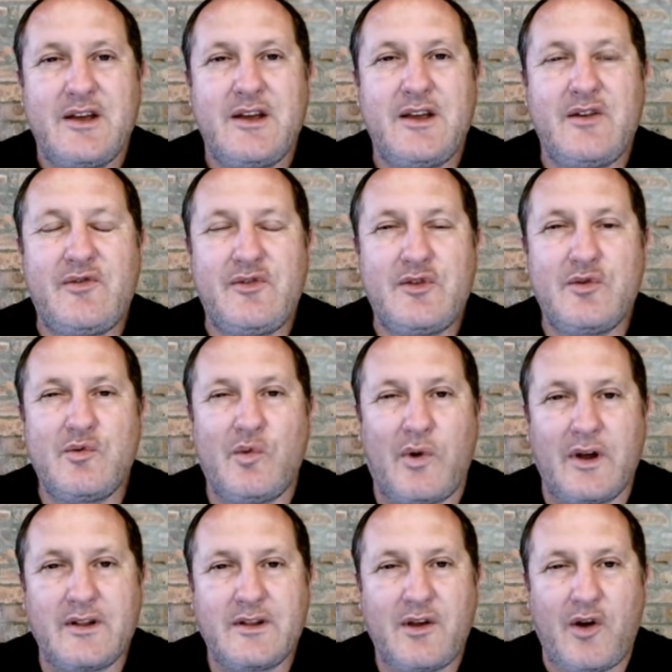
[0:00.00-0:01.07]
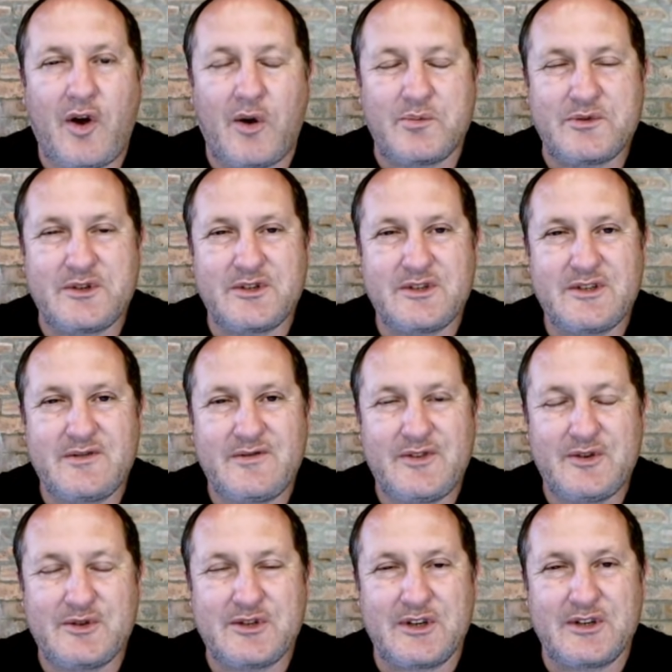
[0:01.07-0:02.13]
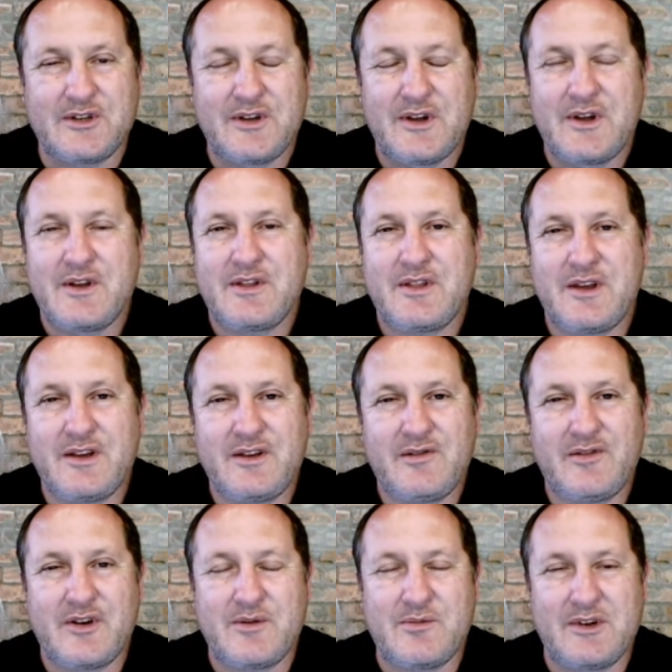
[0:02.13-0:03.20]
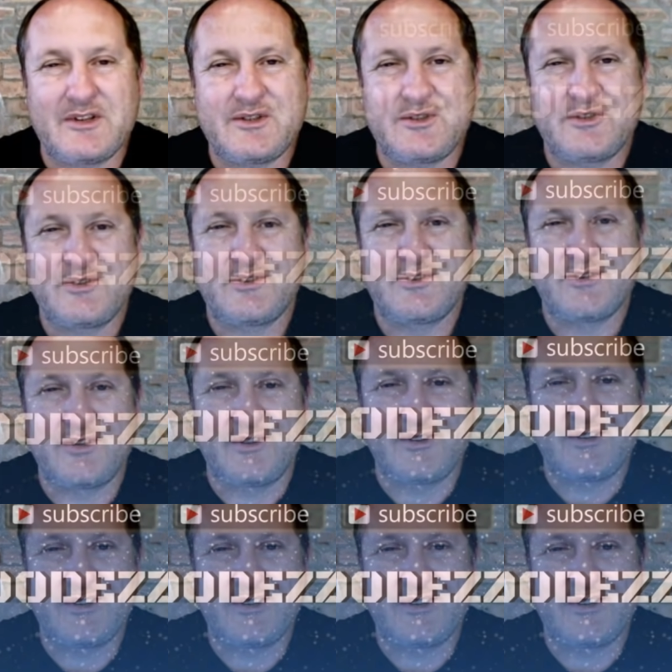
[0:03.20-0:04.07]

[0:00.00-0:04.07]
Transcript: if you want options in future. Thank you very much. Till the